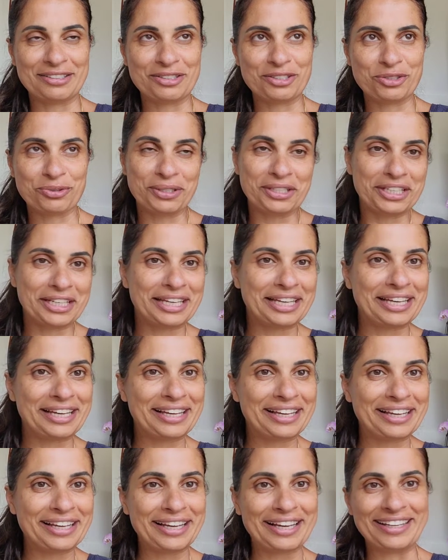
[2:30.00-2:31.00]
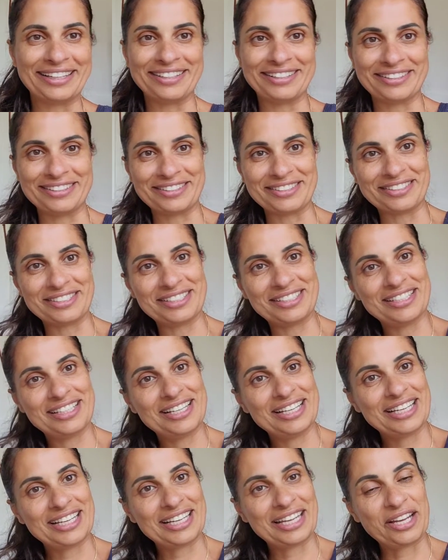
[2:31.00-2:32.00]
drinking and
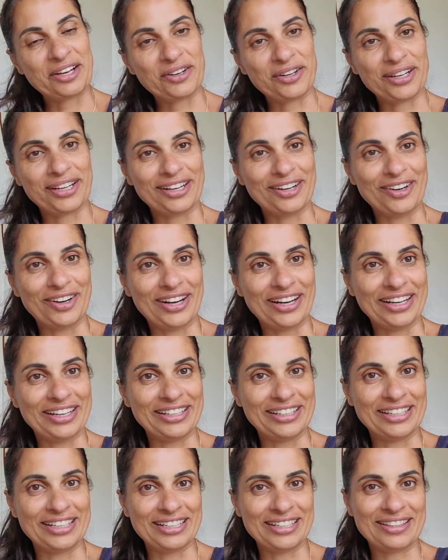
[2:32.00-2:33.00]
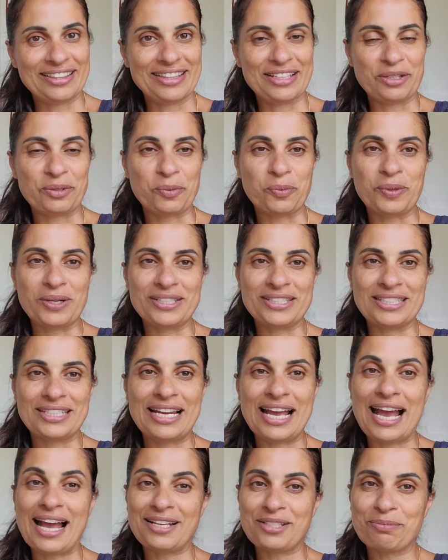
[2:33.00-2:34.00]
carrying on. There wasn't
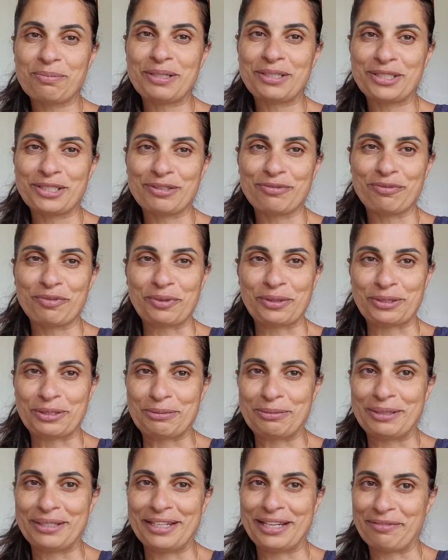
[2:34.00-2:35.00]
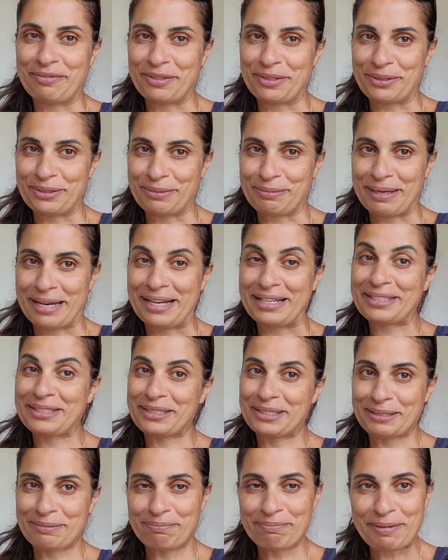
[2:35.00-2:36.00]
as much enforcement of those
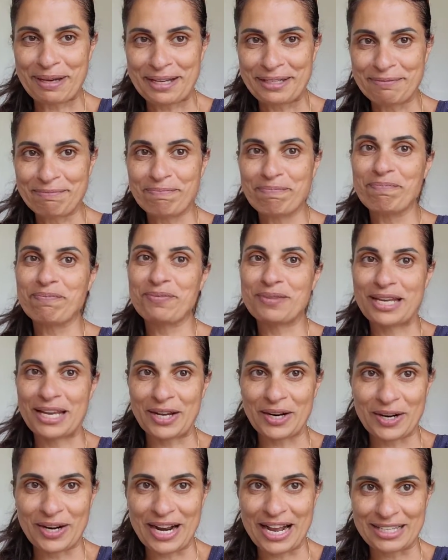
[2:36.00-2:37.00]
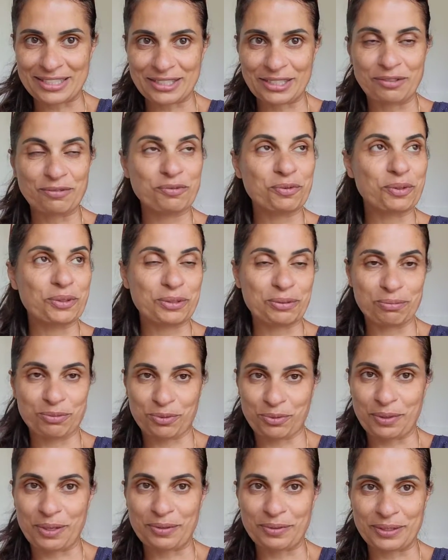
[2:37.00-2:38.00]
masks, but they are asking for them
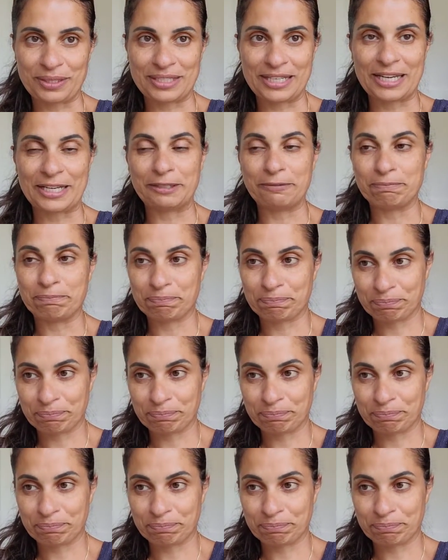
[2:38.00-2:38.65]
throughout the day.